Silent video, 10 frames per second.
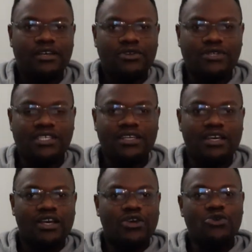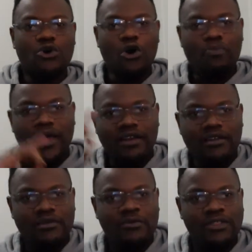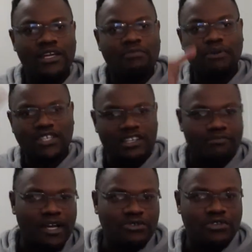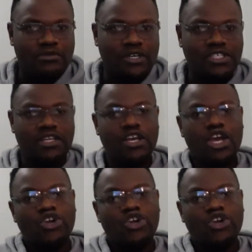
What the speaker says: You see, you open with reporting back to the question.